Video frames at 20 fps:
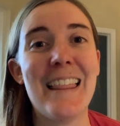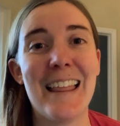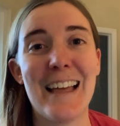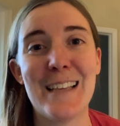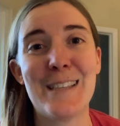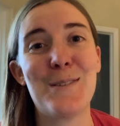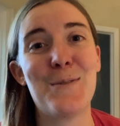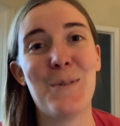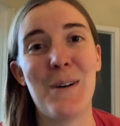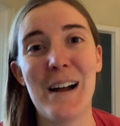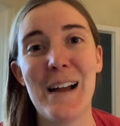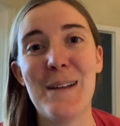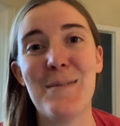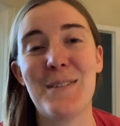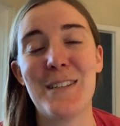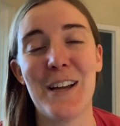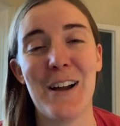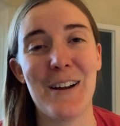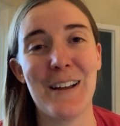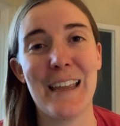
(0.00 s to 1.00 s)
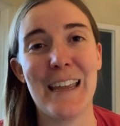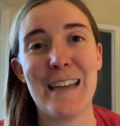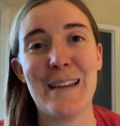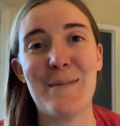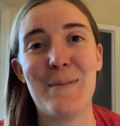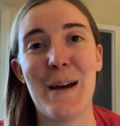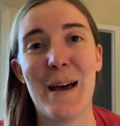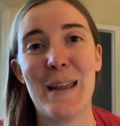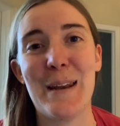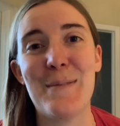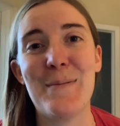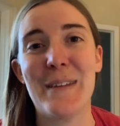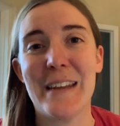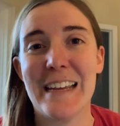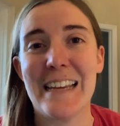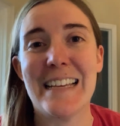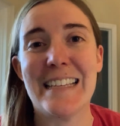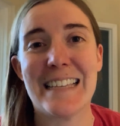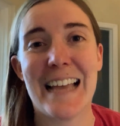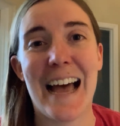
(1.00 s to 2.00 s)
That's why I'm talking about it,
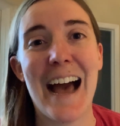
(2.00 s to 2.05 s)
because